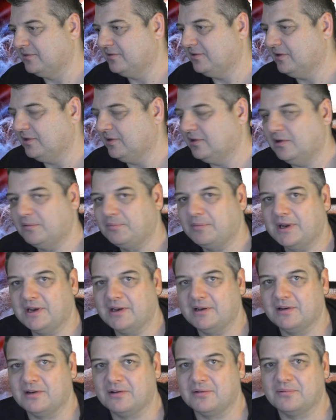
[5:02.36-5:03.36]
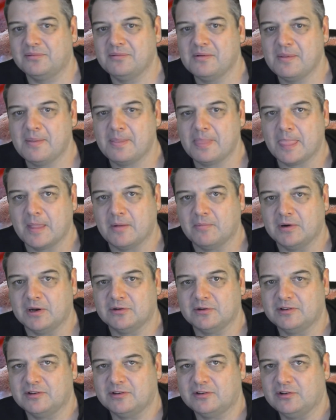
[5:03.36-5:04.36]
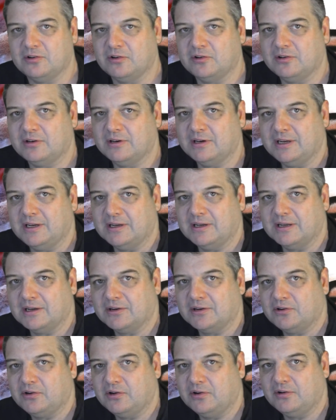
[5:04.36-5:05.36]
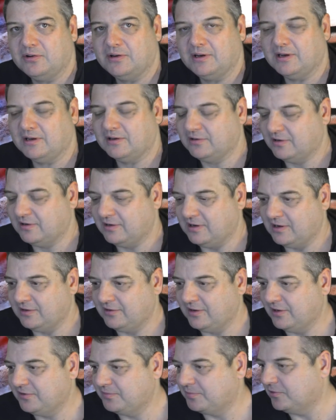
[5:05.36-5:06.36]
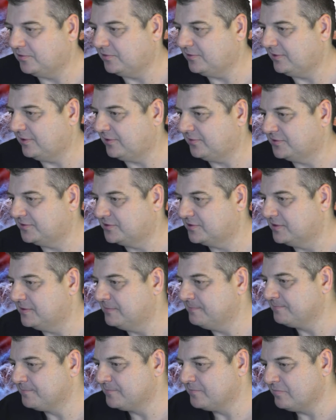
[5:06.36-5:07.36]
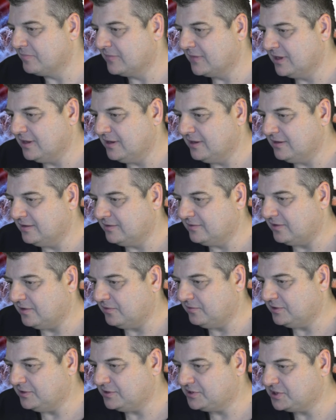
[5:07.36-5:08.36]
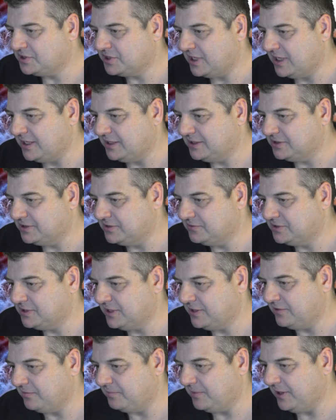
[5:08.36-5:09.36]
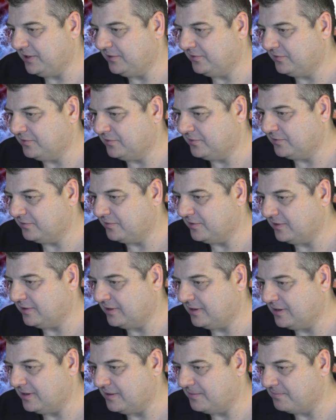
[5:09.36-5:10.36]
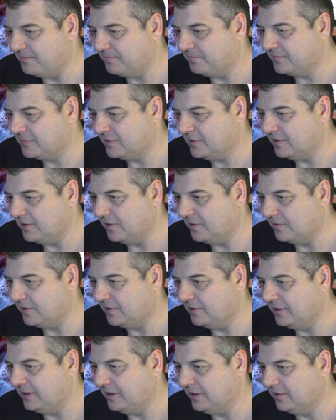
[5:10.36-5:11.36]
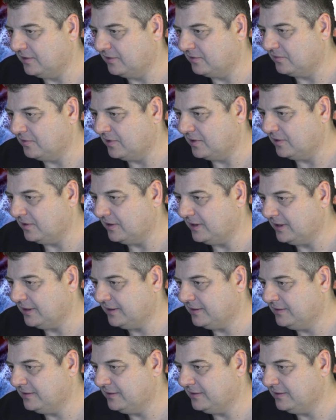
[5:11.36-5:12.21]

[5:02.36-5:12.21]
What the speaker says: Looking a lot better than when I was just using the QD SLR dashboard, that's for sure. So we'll just change the media source. I've got another one here I quite like.